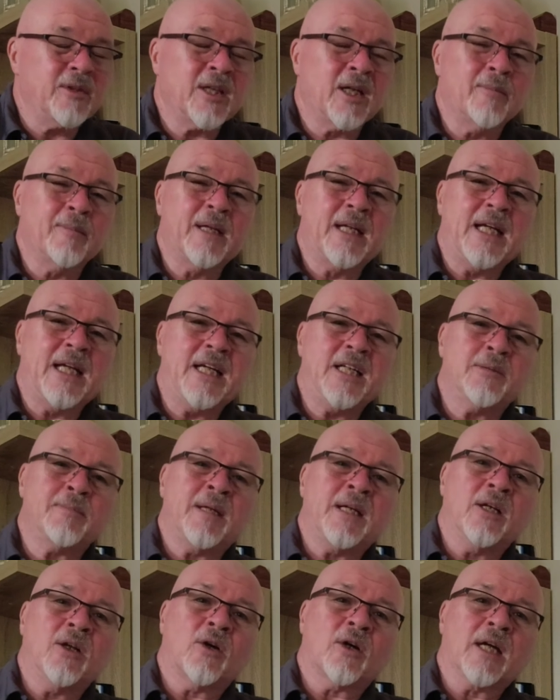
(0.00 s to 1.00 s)
you know, my knee's
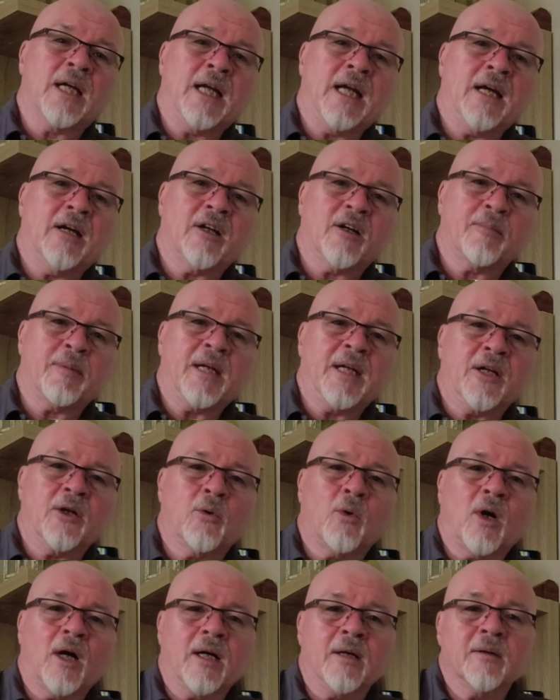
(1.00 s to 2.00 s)
been locking out and I've been in
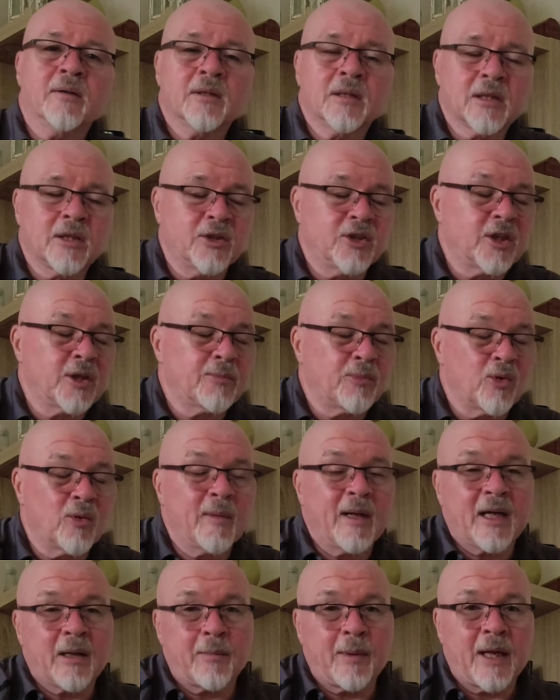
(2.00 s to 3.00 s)
quite a considerable
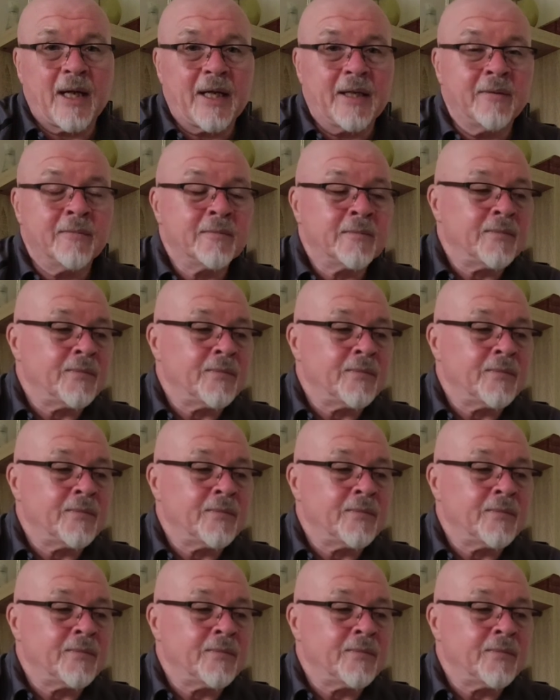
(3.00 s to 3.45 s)
amount of pain.